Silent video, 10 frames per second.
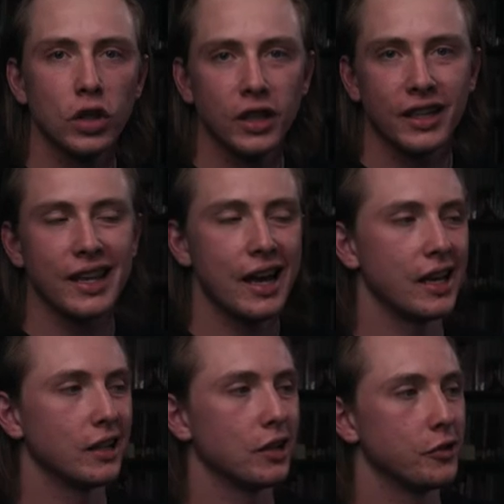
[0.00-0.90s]
We'll look at
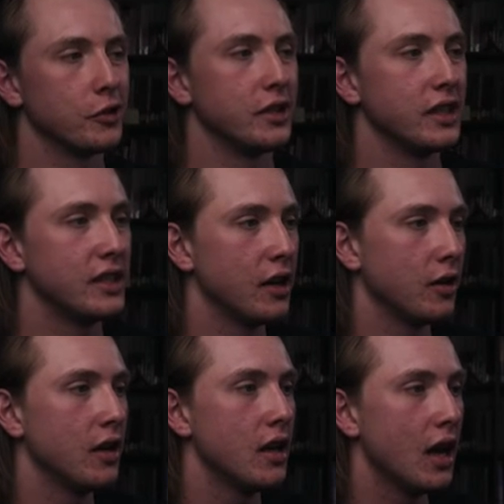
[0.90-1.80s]
that in closer
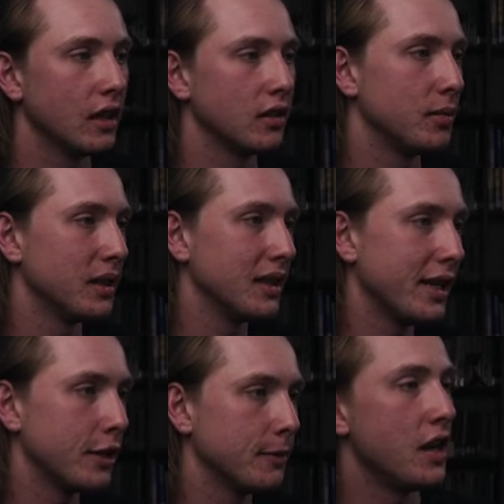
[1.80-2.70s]
detail a little bit
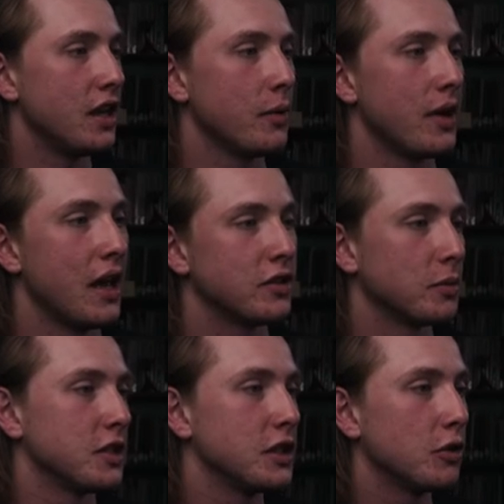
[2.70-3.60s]
later. Then here we have
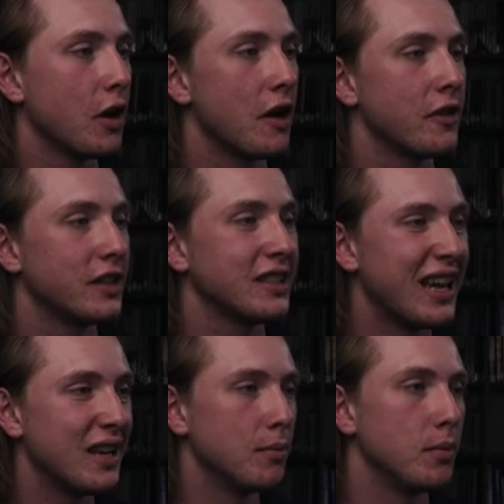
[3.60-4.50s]
some still graphics
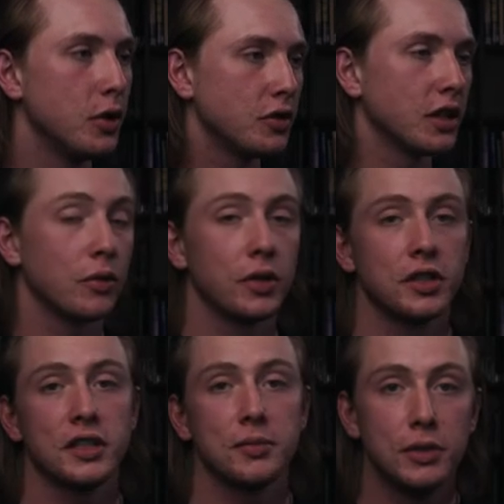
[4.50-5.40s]
and music,
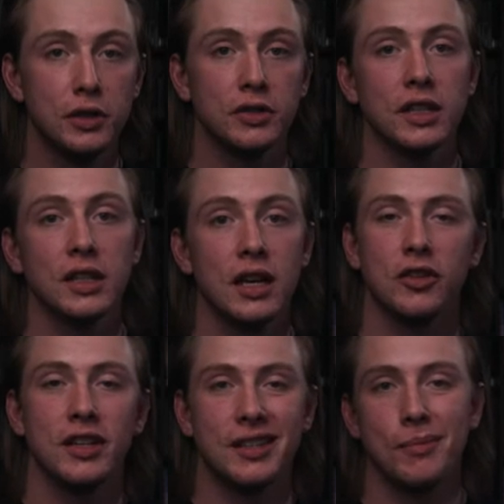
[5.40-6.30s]
which this music,
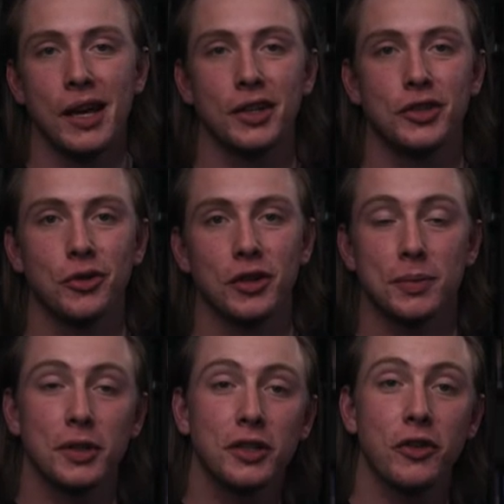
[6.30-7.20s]
you need to make sure,
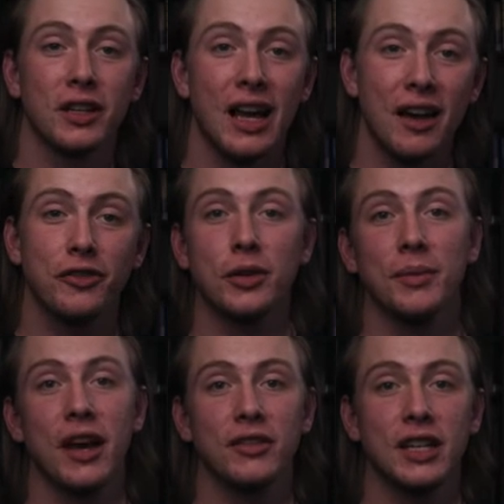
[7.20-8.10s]
especially for the live
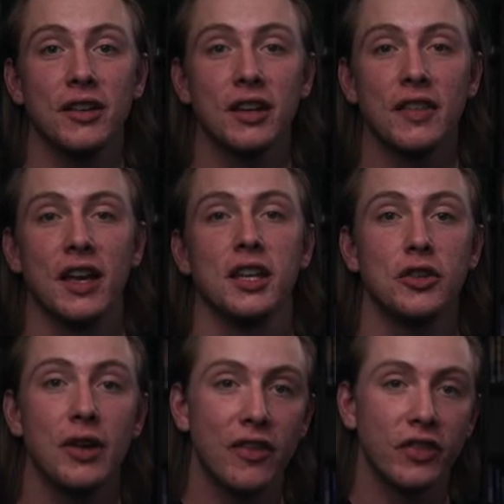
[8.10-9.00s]
stream countdown, that
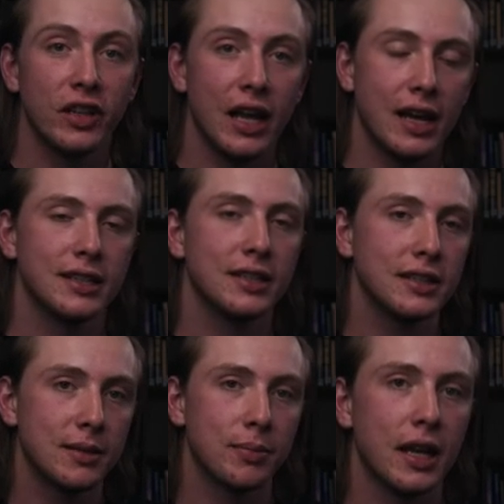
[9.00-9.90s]
you have the
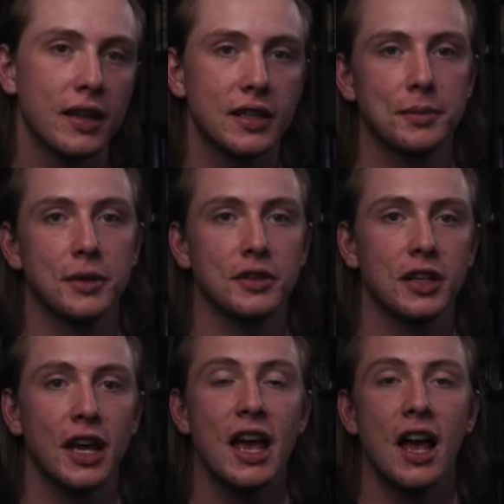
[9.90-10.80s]
license to play this
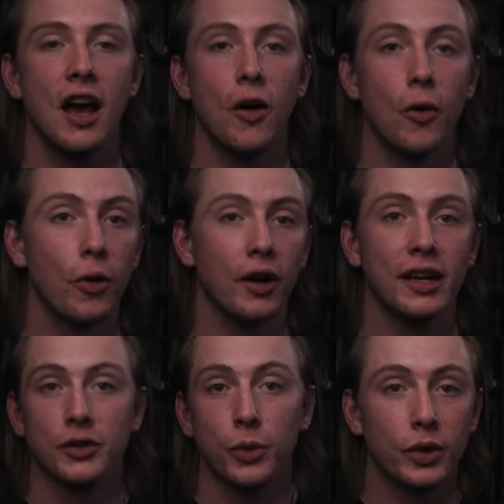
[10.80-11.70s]
music or
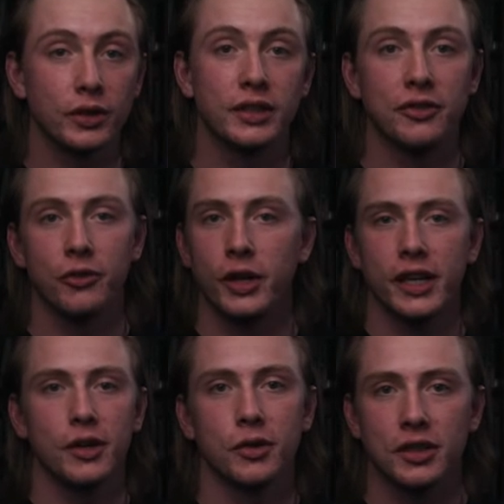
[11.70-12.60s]
it's royalty
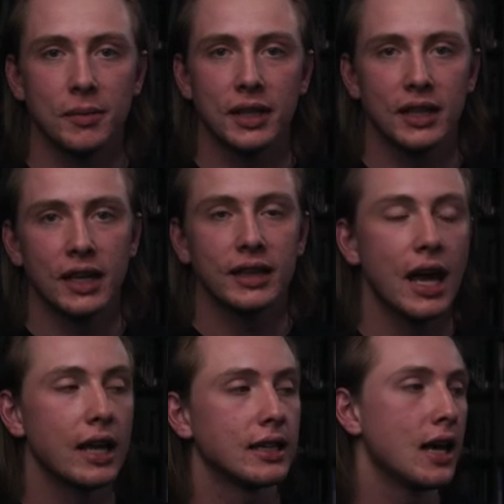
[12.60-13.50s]
free or something like
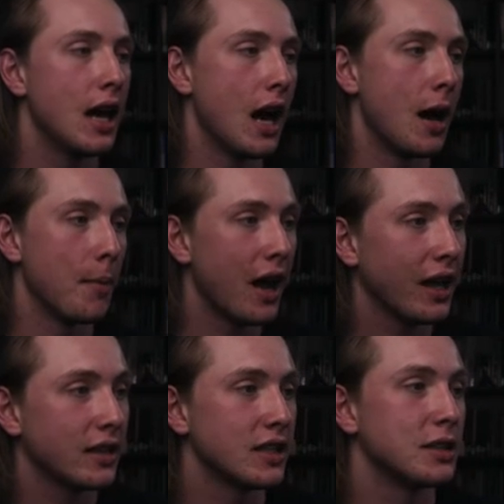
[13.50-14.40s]
that. Um,
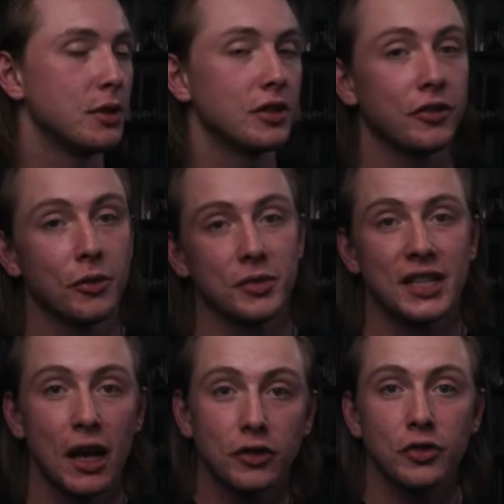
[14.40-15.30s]
I got this music from
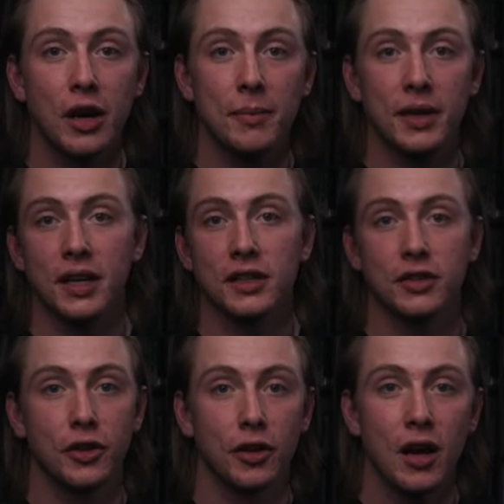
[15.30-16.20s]
Soundstripe
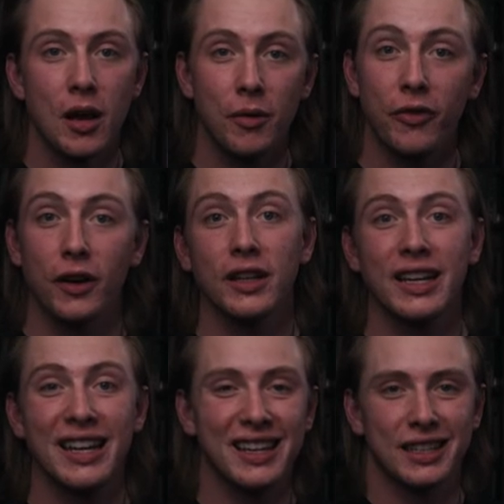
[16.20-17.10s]
because they're
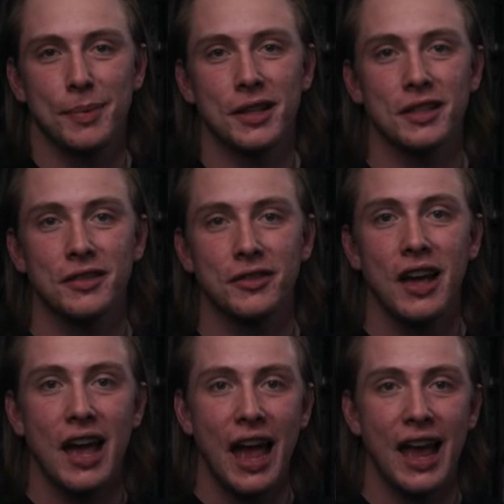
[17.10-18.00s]
fairly inexpensive
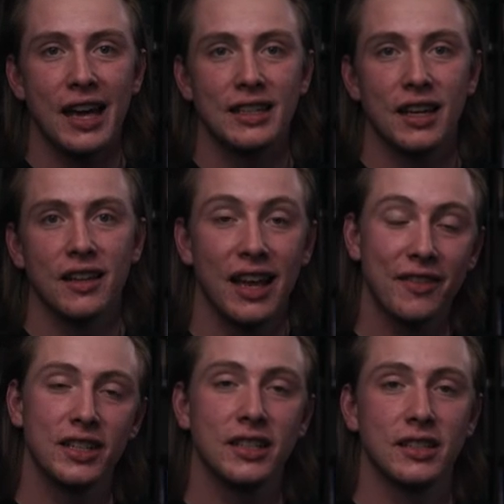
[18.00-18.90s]
and uh, they
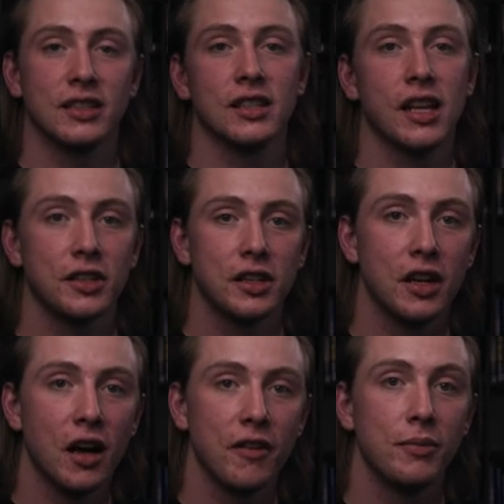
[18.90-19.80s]
have a decent
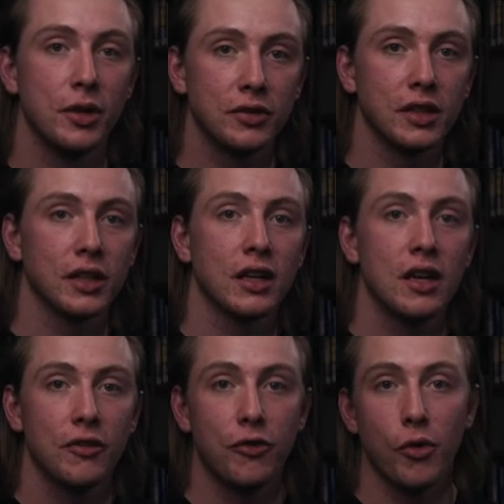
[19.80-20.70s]
selection of music
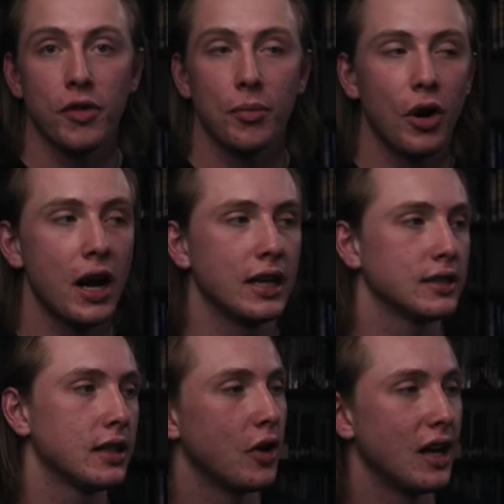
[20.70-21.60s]
for the
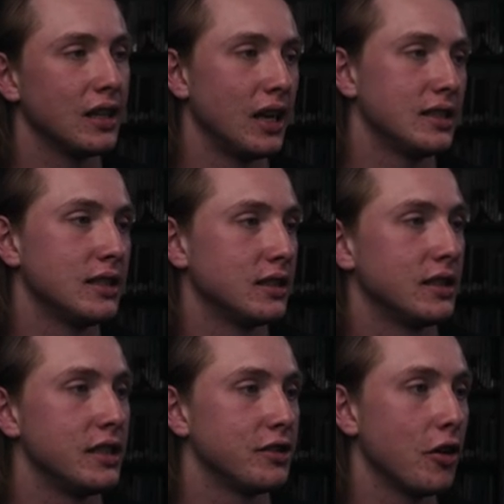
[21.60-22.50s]
price. So I
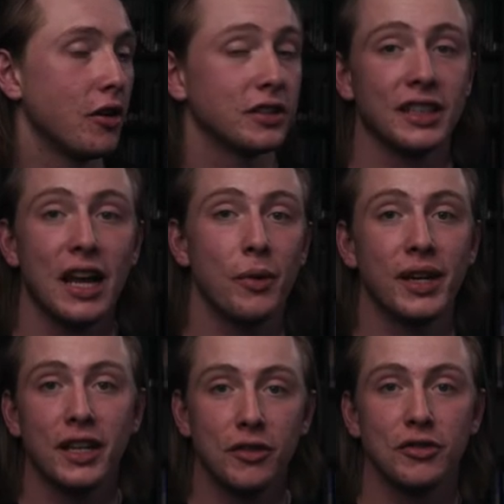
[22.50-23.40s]
licensed these songs and now
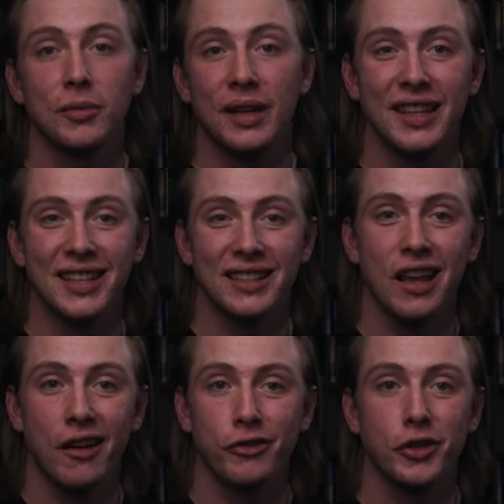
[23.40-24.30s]
we can use them in this
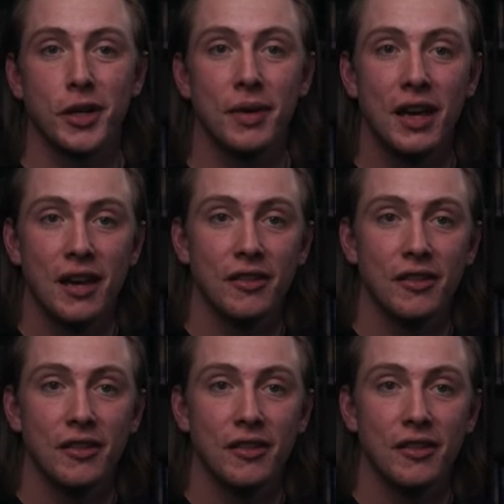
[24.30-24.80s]
live stream